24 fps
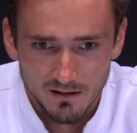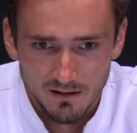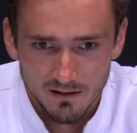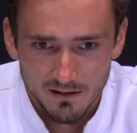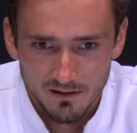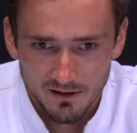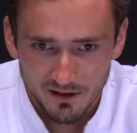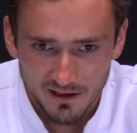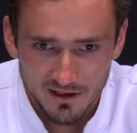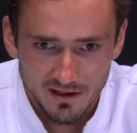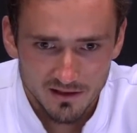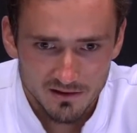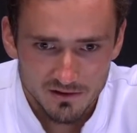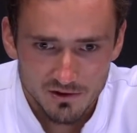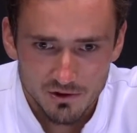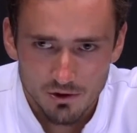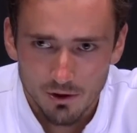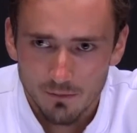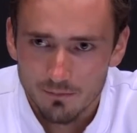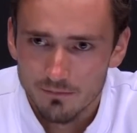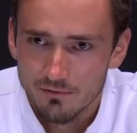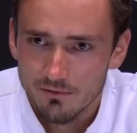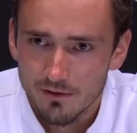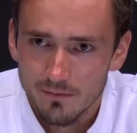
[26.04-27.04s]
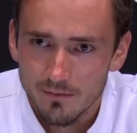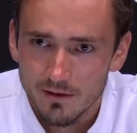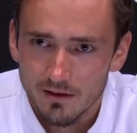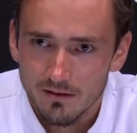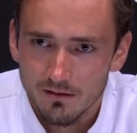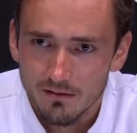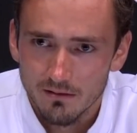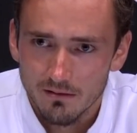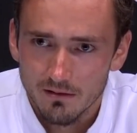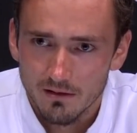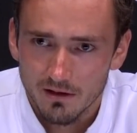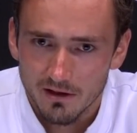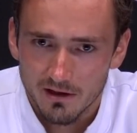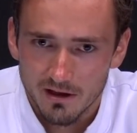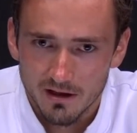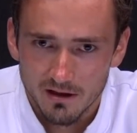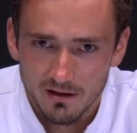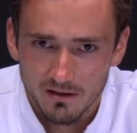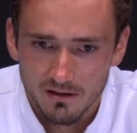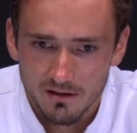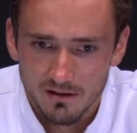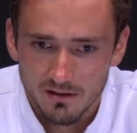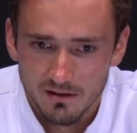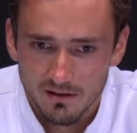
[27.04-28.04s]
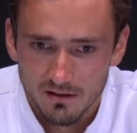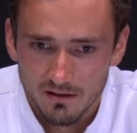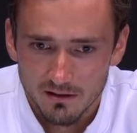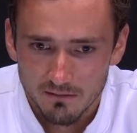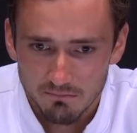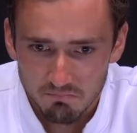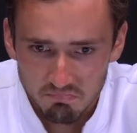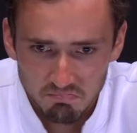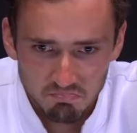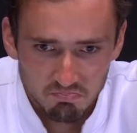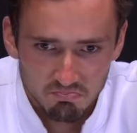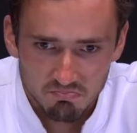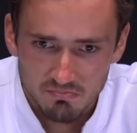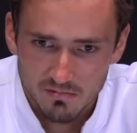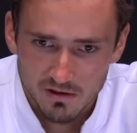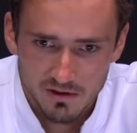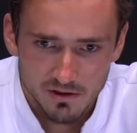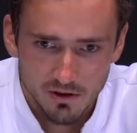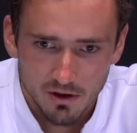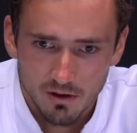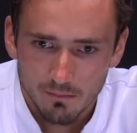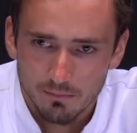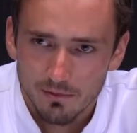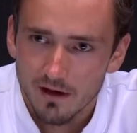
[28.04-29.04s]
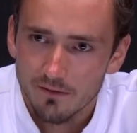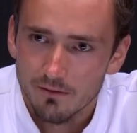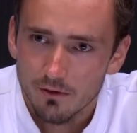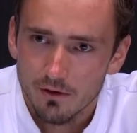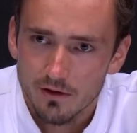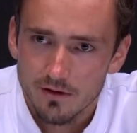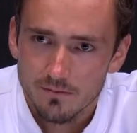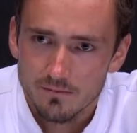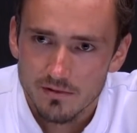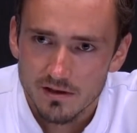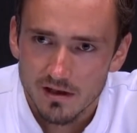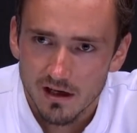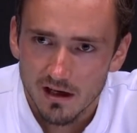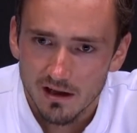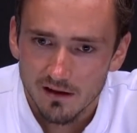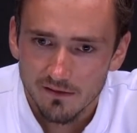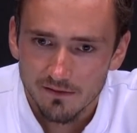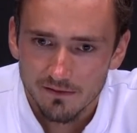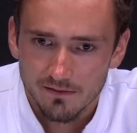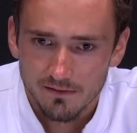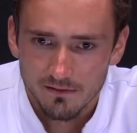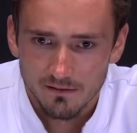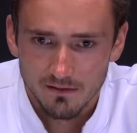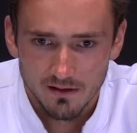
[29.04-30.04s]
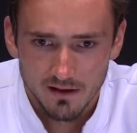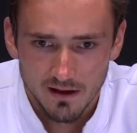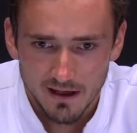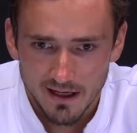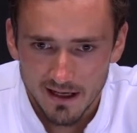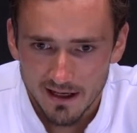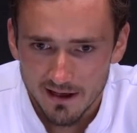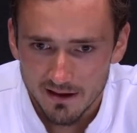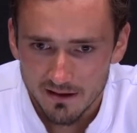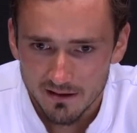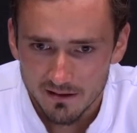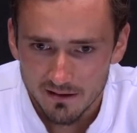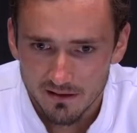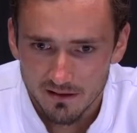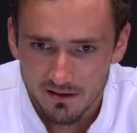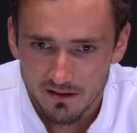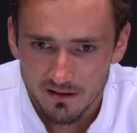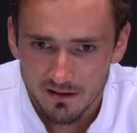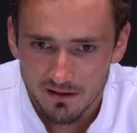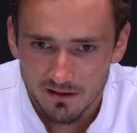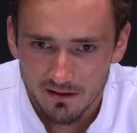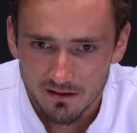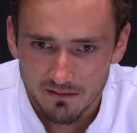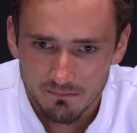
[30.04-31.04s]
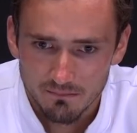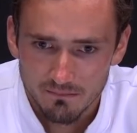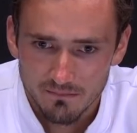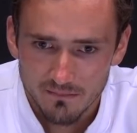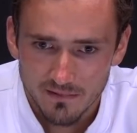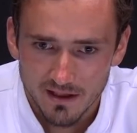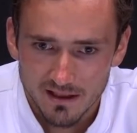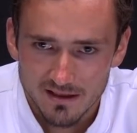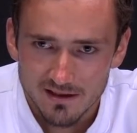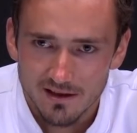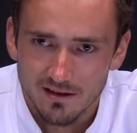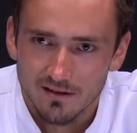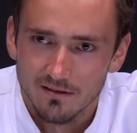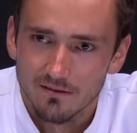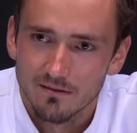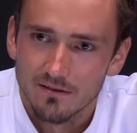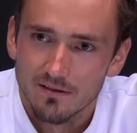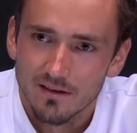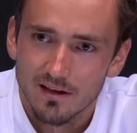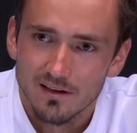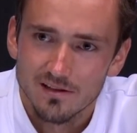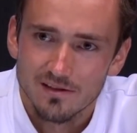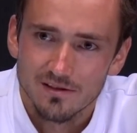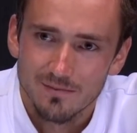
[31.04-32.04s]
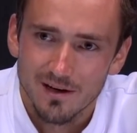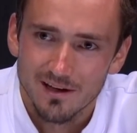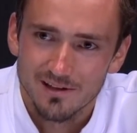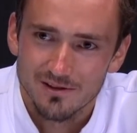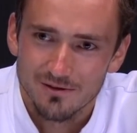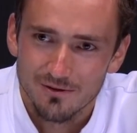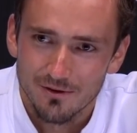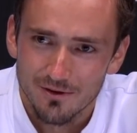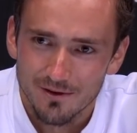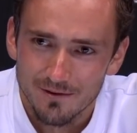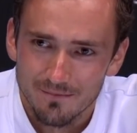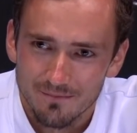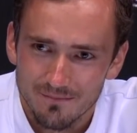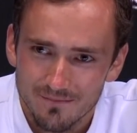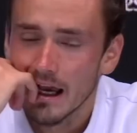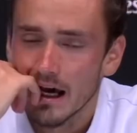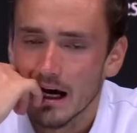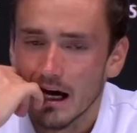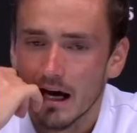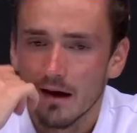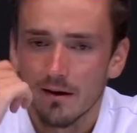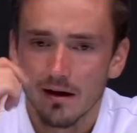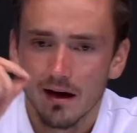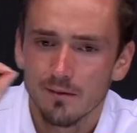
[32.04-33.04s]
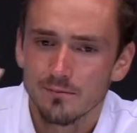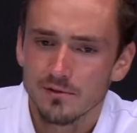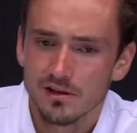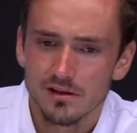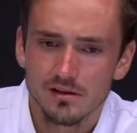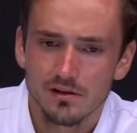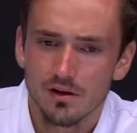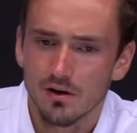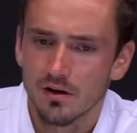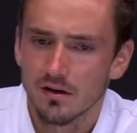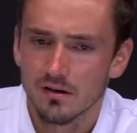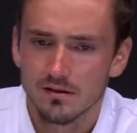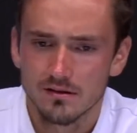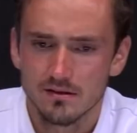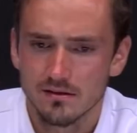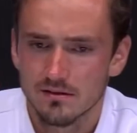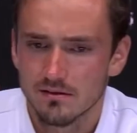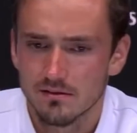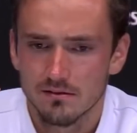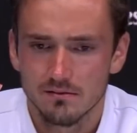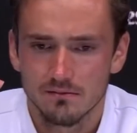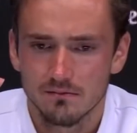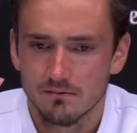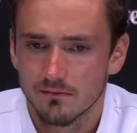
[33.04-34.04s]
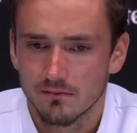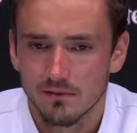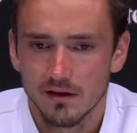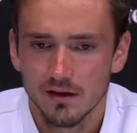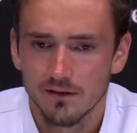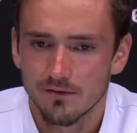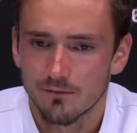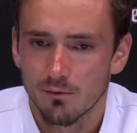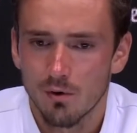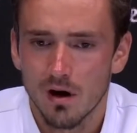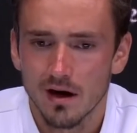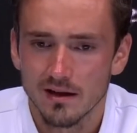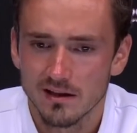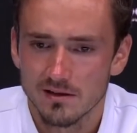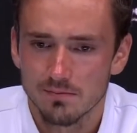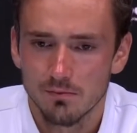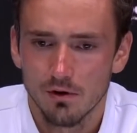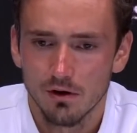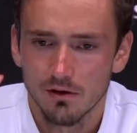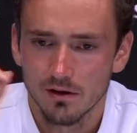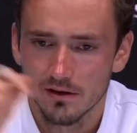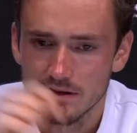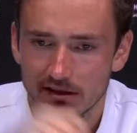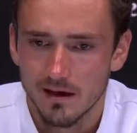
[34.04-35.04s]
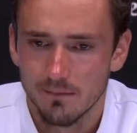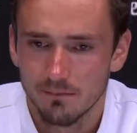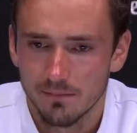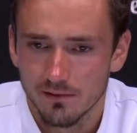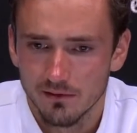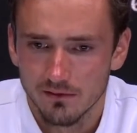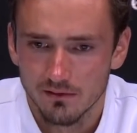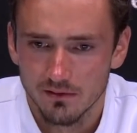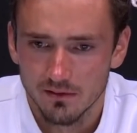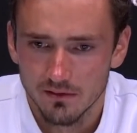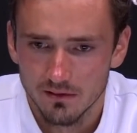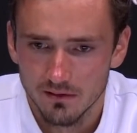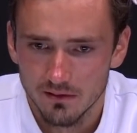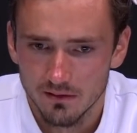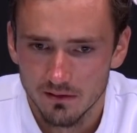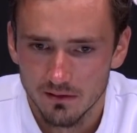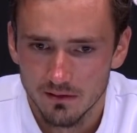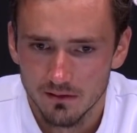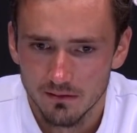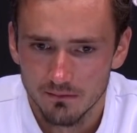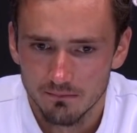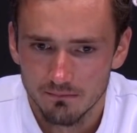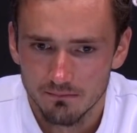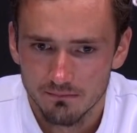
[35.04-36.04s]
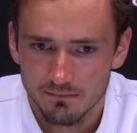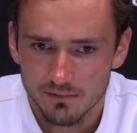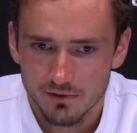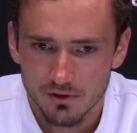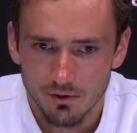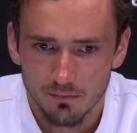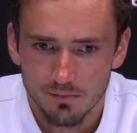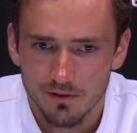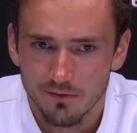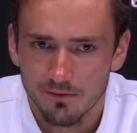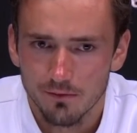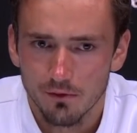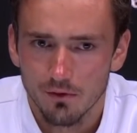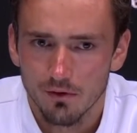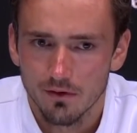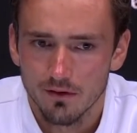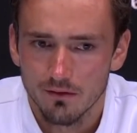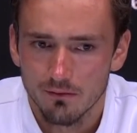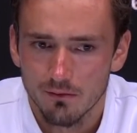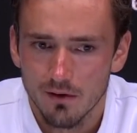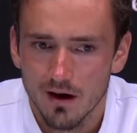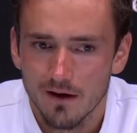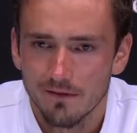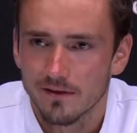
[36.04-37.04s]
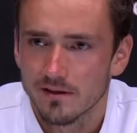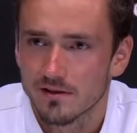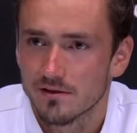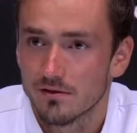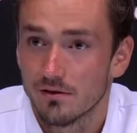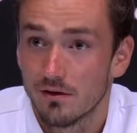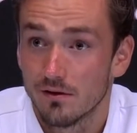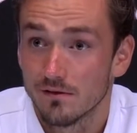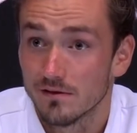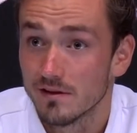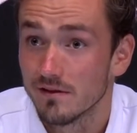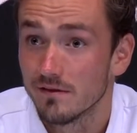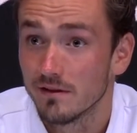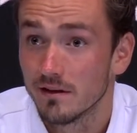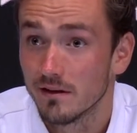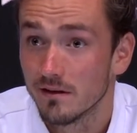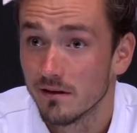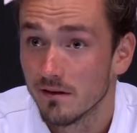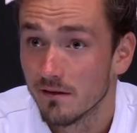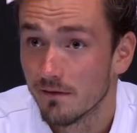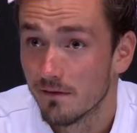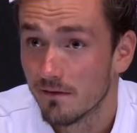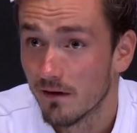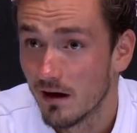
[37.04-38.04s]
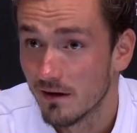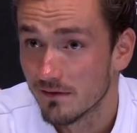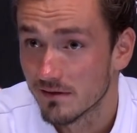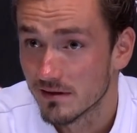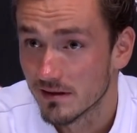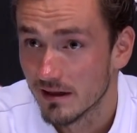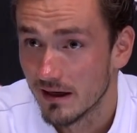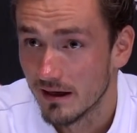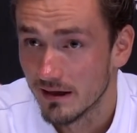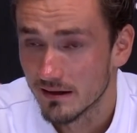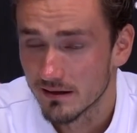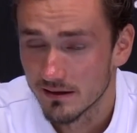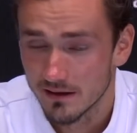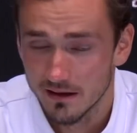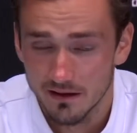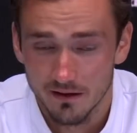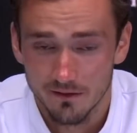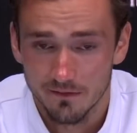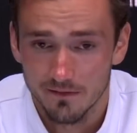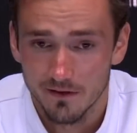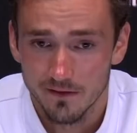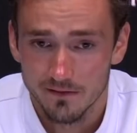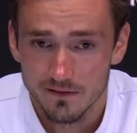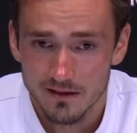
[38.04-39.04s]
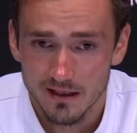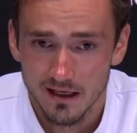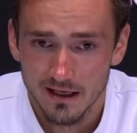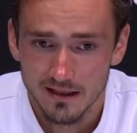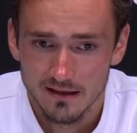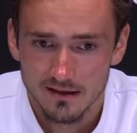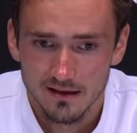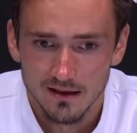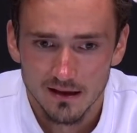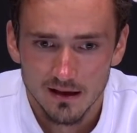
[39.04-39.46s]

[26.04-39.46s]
The kid stopped dreaming. The kid is going to play for himself. And that's it. That's my story. I'm just going to give one small example. So before the Rafa serves, even in the fifth set,